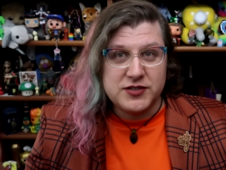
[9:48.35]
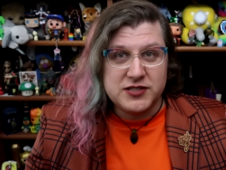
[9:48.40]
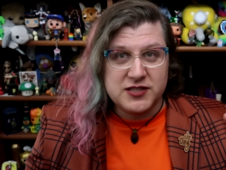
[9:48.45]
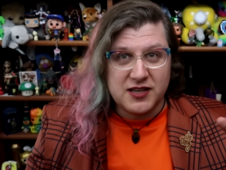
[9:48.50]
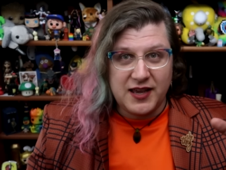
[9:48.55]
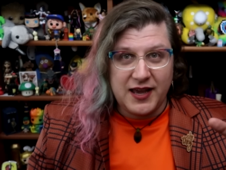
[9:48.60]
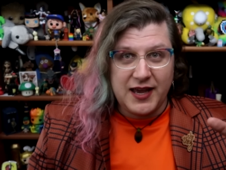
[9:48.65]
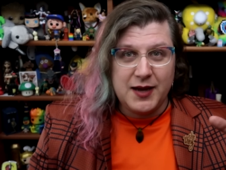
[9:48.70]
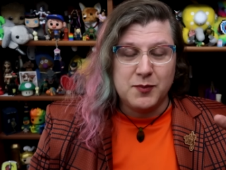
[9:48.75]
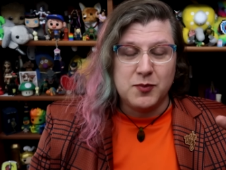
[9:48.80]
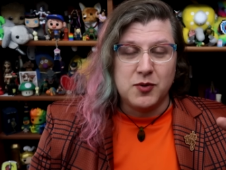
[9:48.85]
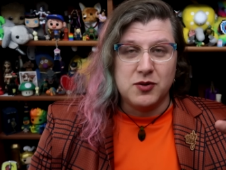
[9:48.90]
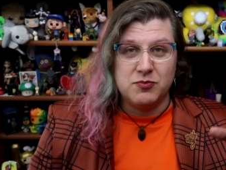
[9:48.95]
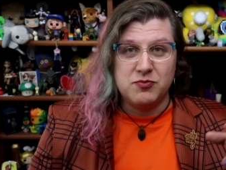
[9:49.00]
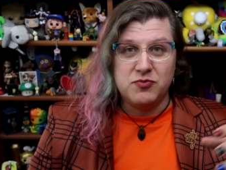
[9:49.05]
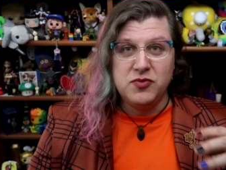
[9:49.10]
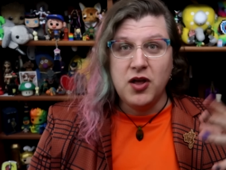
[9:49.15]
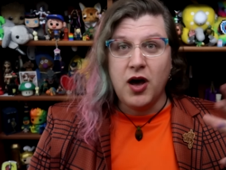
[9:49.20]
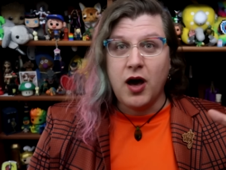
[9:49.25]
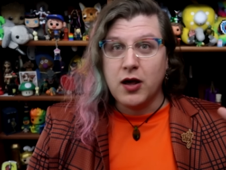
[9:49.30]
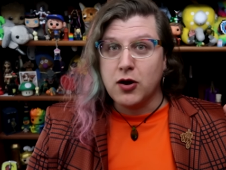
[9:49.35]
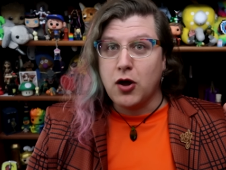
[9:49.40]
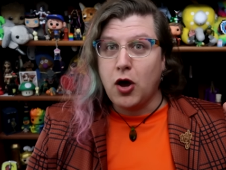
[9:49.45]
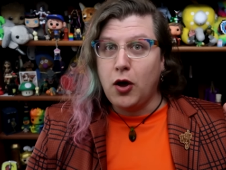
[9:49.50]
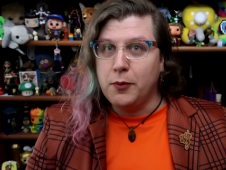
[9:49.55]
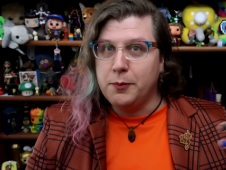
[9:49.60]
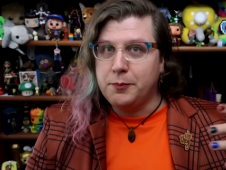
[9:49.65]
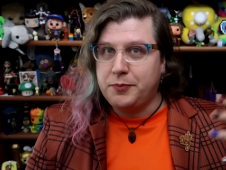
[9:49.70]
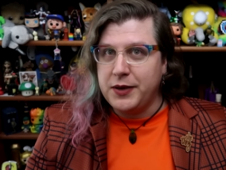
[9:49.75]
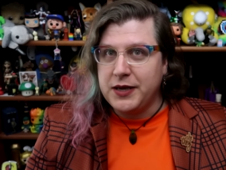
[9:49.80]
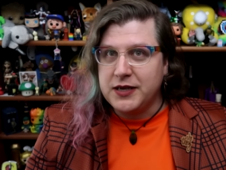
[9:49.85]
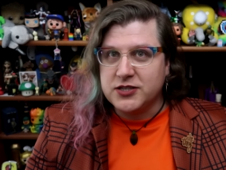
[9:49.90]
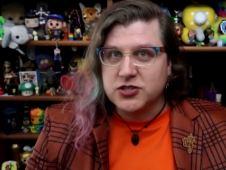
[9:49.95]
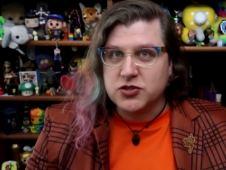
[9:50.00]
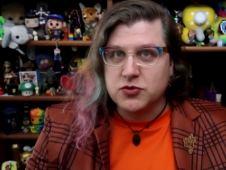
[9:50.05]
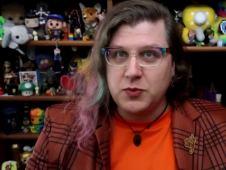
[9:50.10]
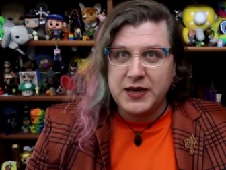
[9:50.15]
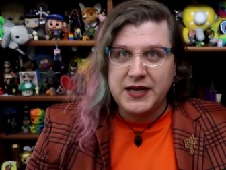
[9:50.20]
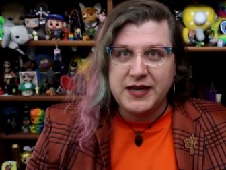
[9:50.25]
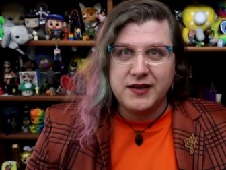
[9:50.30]
is a gamble. Not all big
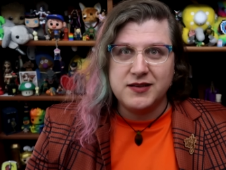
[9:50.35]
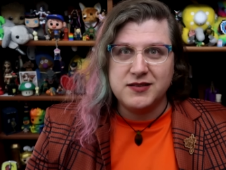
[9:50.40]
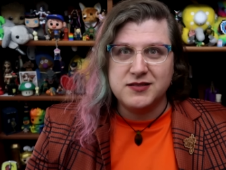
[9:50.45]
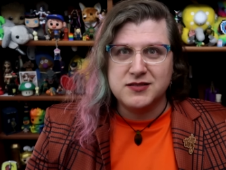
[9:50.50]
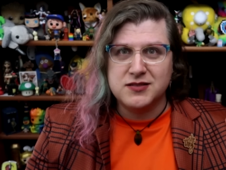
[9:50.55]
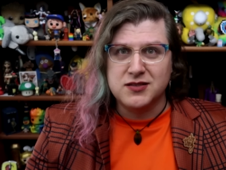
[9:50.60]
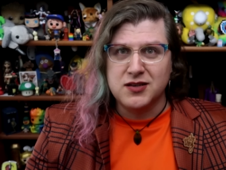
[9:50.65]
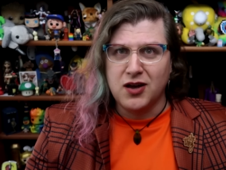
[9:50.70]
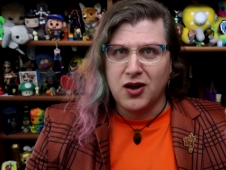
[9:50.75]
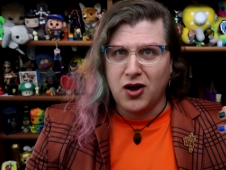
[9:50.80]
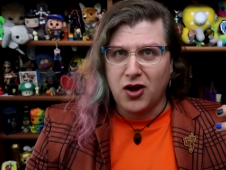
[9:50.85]
swings